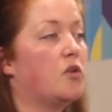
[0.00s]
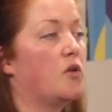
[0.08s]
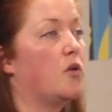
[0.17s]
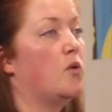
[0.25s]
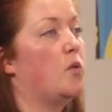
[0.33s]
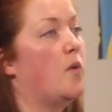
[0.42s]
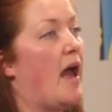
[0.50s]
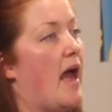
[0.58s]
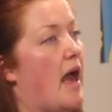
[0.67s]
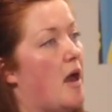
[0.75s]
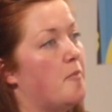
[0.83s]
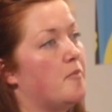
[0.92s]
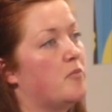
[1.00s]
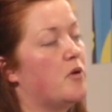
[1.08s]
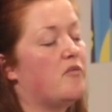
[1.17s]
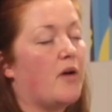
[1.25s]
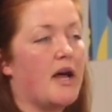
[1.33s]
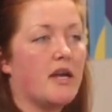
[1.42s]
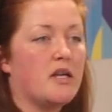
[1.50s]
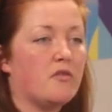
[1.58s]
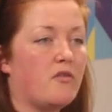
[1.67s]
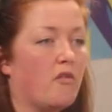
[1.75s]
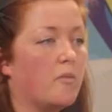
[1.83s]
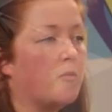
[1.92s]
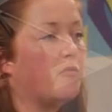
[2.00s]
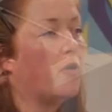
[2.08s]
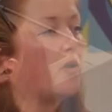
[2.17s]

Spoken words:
to provide a forum